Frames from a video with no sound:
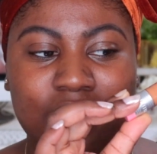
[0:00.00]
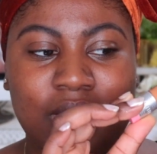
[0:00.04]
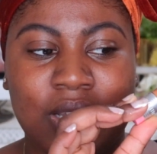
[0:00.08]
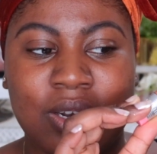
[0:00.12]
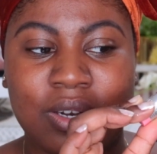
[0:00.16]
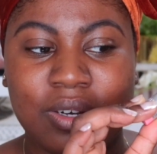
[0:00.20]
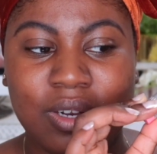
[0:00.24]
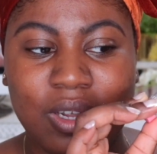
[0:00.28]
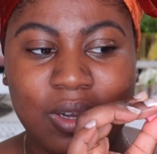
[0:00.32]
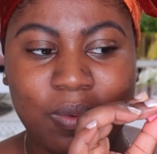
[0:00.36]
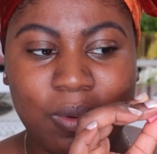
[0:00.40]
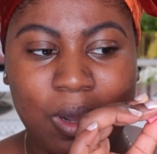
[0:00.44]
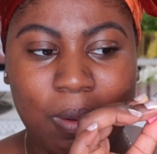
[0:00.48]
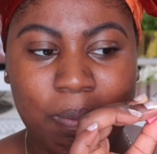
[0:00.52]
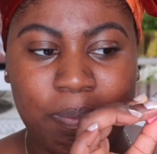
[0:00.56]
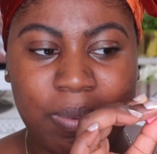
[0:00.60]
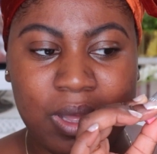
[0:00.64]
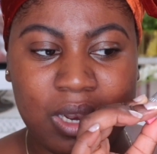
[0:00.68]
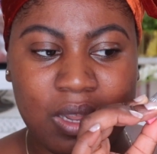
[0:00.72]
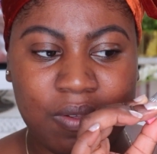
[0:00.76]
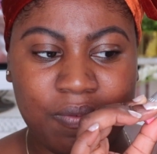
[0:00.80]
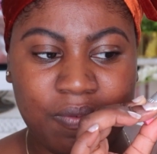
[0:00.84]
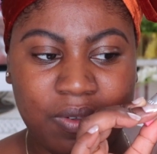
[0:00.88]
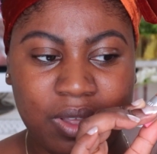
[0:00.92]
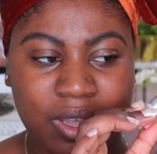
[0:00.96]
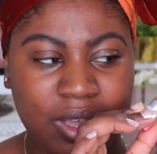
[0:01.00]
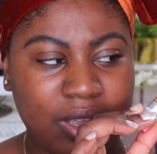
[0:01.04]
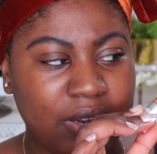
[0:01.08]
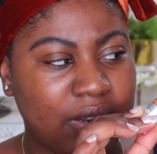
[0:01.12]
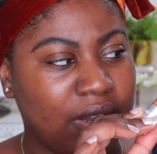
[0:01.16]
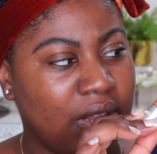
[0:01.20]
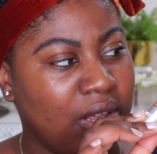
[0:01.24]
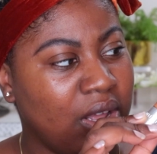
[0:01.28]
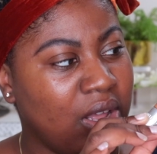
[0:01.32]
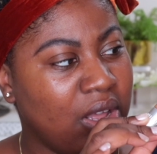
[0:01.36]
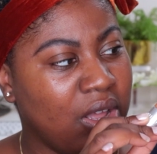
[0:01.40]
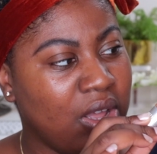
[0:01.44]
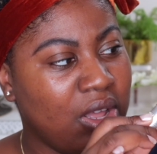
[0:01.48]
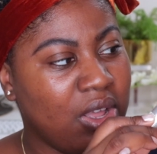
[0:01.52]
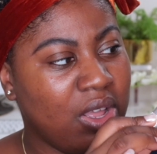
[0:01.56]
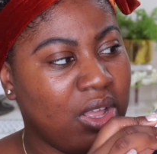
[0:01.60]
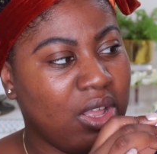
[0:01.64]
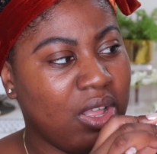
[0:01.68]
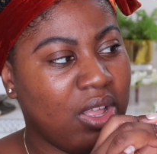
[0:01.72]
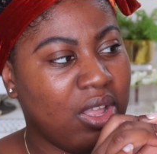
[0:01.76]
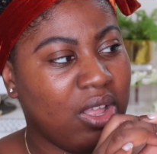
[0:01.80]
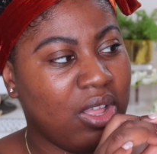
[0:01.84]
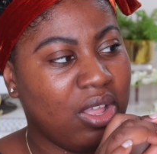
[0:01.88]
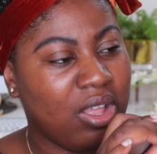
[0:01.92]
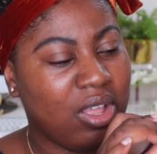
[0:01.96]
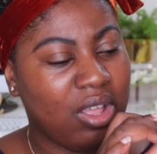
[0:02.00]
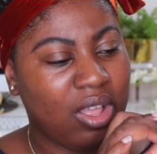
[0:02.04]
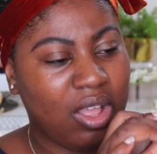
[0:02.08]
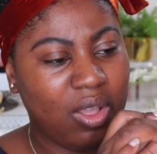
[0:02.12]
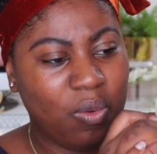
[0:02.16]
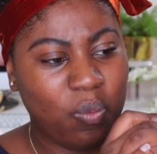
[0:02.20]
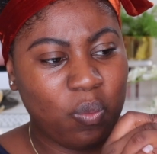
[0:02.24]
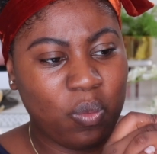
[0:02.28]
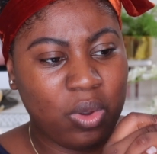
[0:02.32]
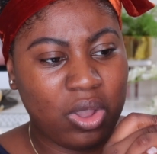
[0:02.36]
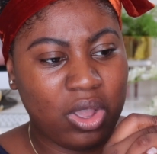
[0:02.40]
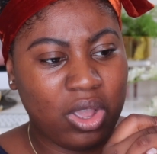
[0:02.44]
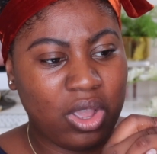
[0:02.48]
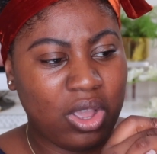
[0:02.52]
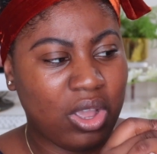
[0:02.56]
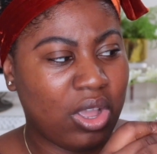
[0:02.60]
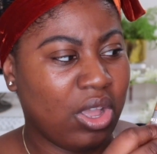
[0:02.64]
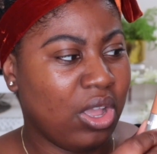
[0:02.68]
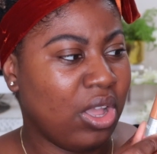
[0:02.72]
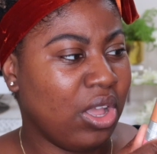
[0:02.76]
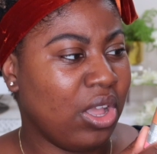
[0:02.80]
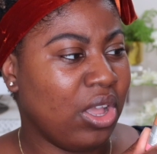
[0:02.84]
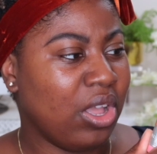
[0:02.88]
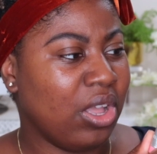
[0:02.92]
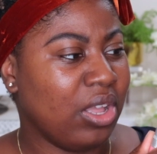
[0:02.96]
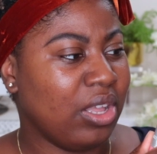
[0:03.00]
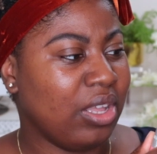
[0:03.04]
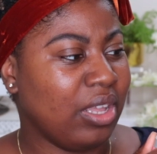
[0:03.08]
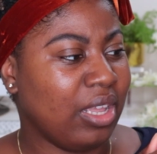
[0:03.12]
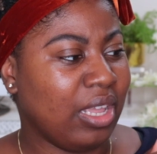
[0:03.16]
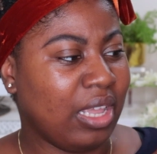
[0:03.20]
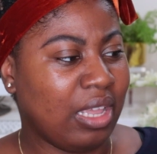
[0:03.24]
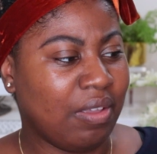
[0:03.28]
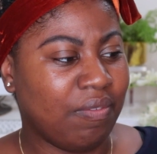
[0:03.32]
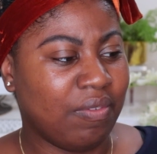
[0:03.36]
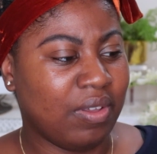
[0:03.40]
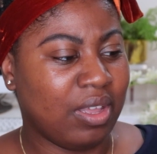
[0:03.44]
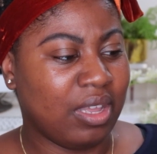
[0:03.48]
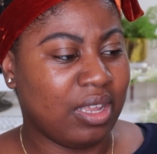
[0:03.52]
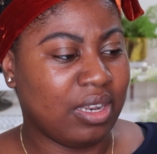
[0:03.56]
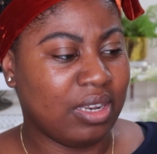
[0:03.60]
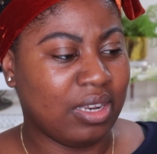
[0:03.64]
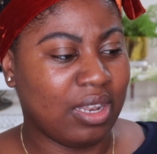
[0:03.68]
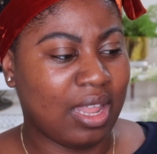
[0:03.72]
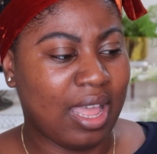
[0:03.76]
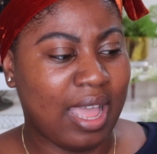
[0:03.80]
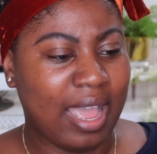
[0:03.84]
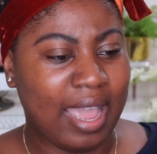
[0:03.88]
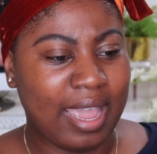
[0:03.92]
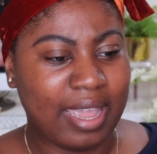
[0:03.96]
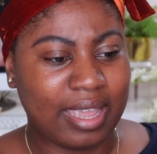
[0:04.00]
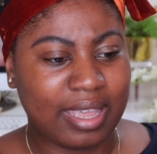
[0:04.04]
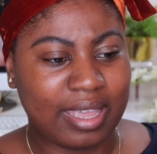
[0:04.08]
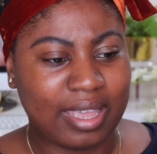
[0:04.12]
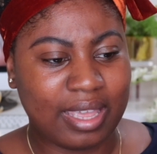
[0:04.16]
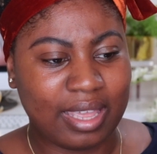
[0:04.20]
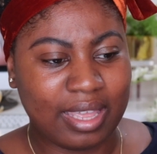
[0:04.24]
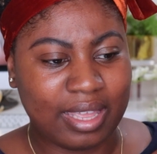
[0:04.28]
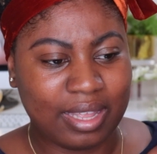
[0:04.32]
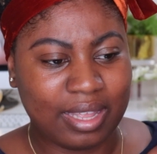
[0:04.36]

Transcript: I don't know what Benefit were even, like,